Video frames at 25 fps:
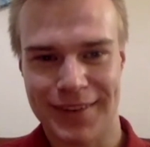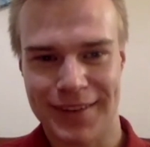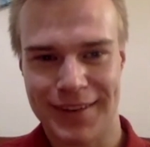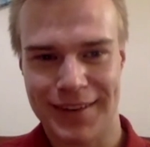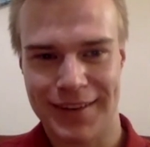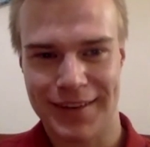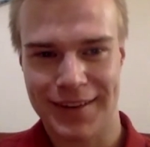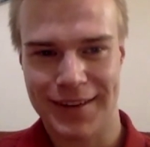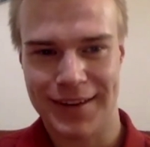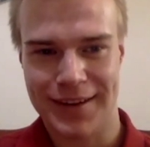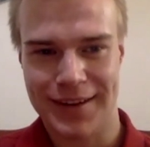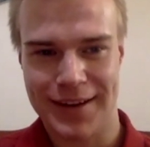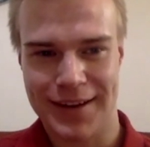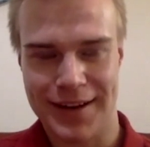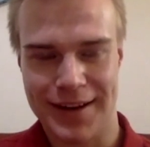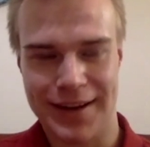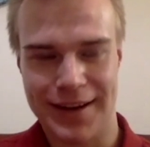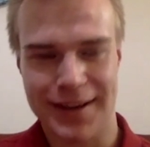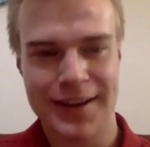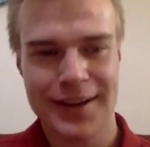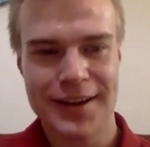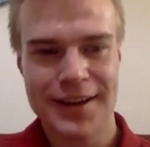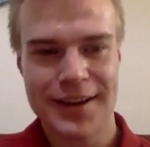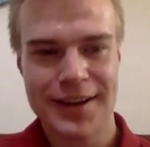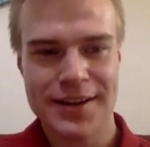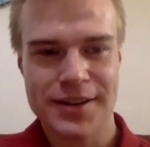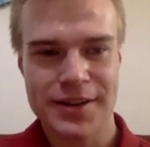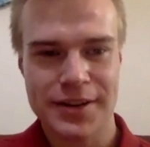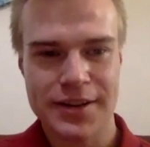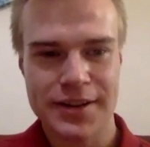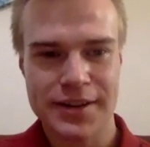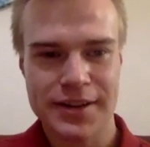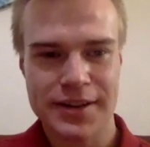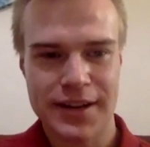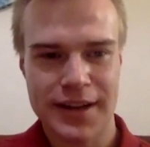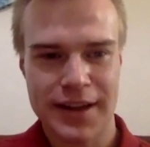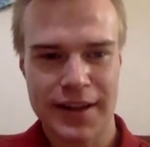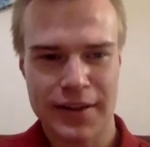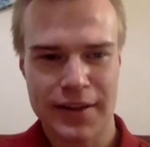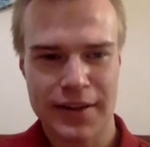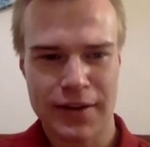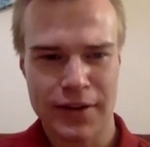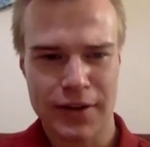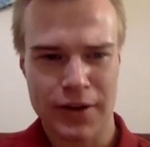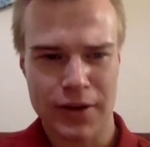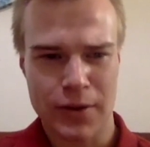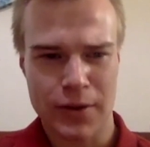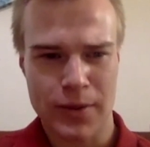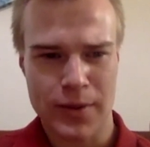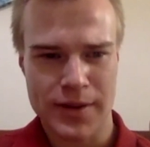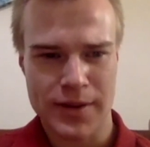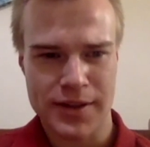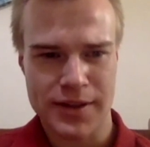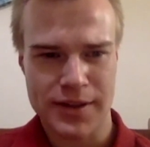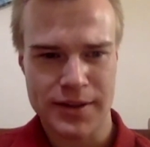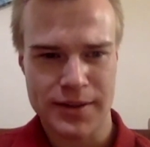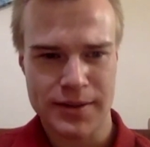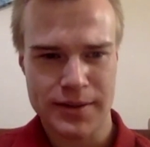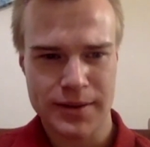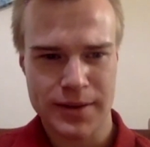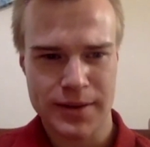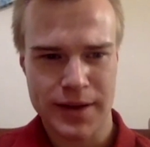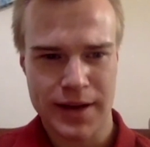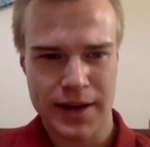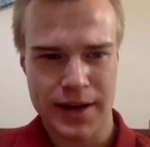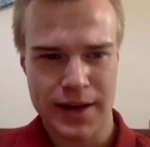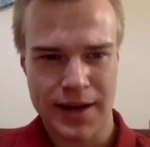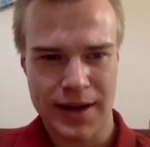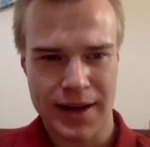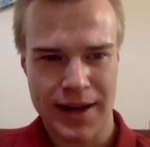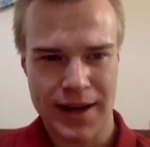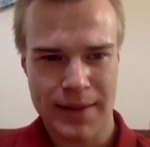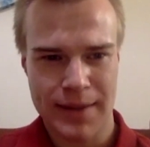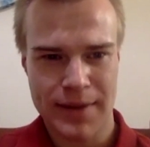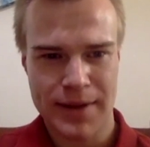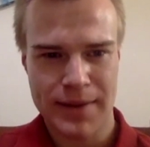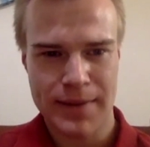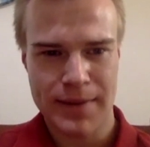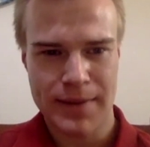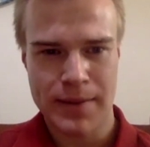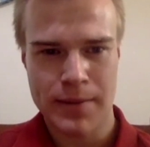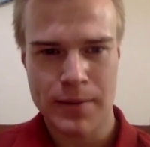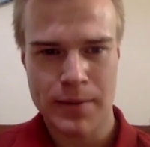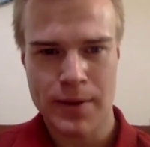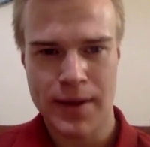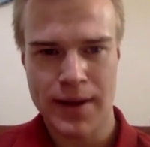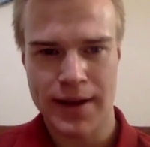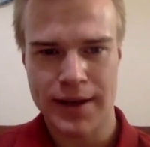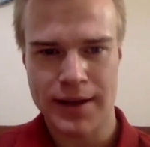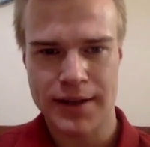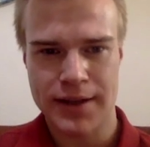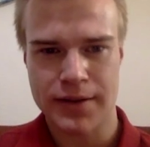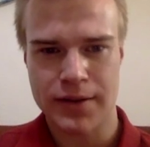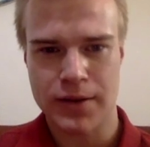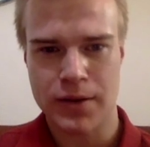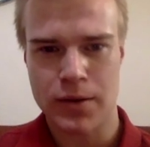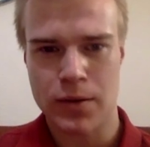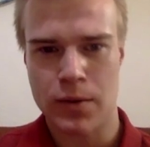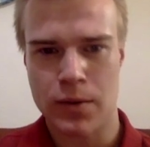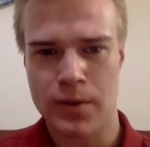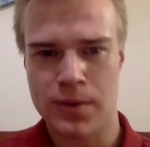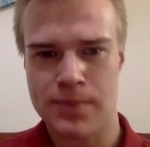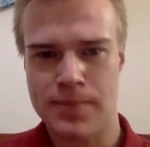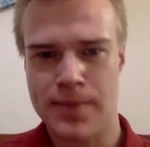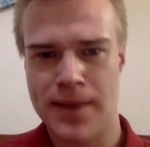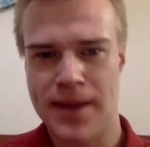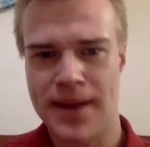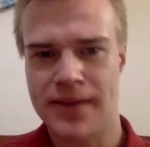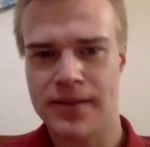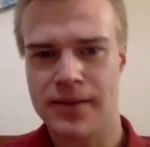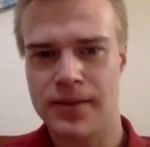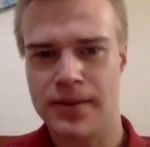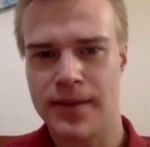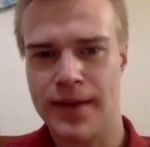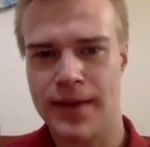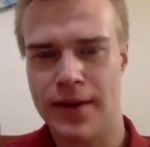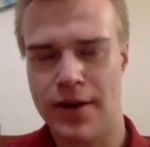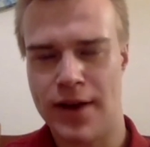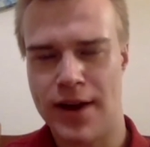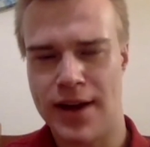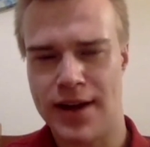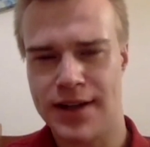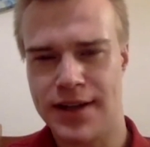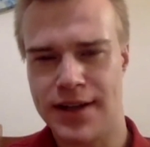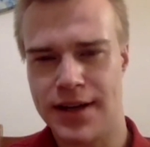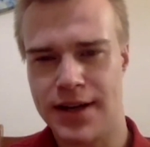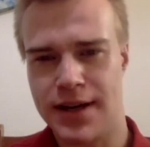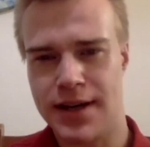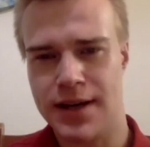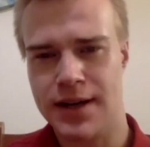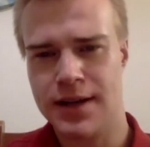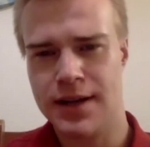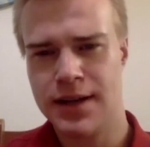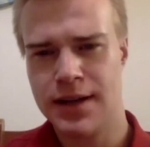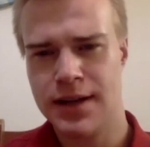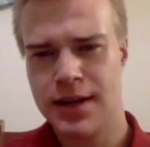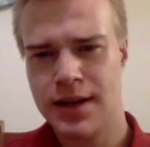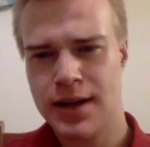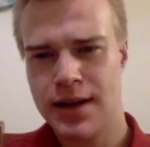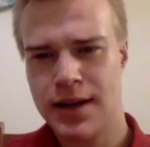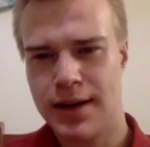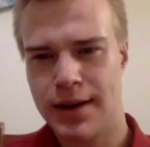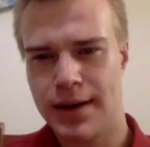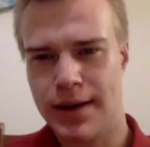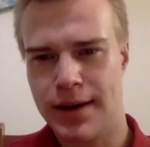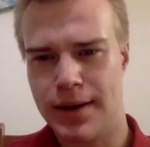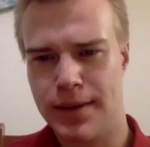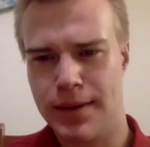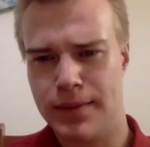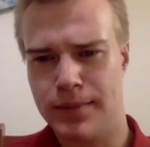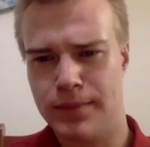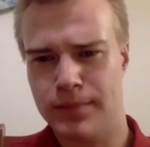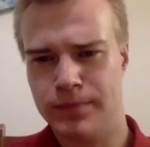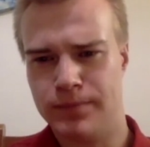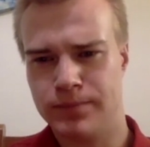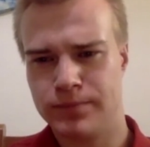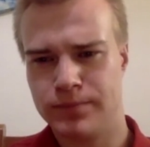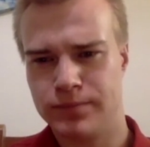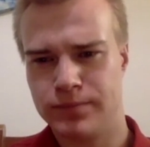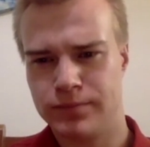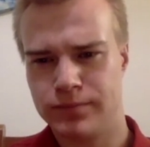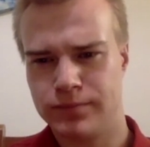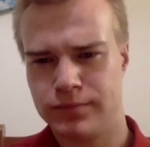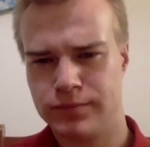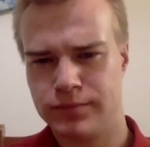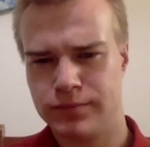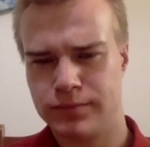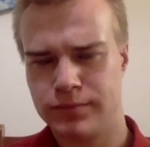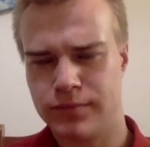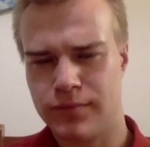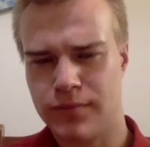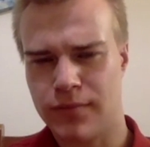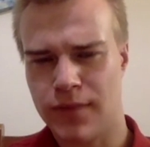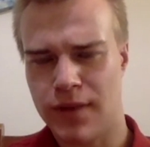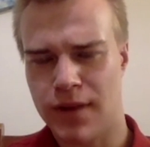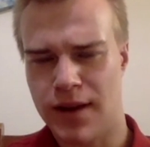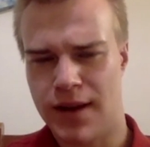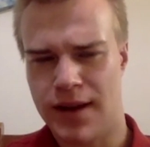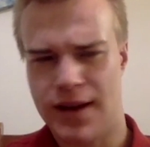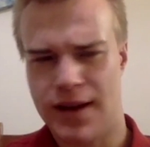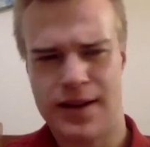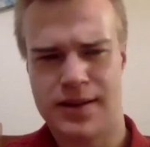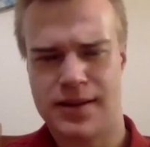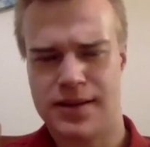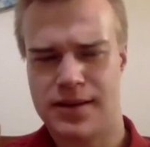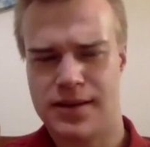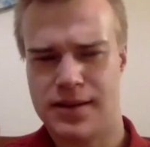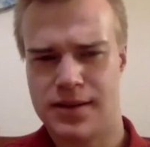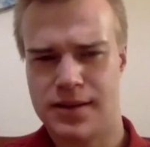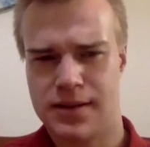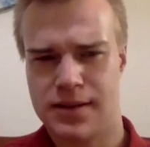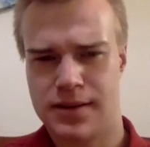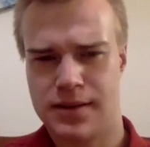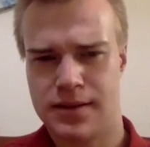Yeah. So just another question. How many people get into the course based on their ATAR? I guess...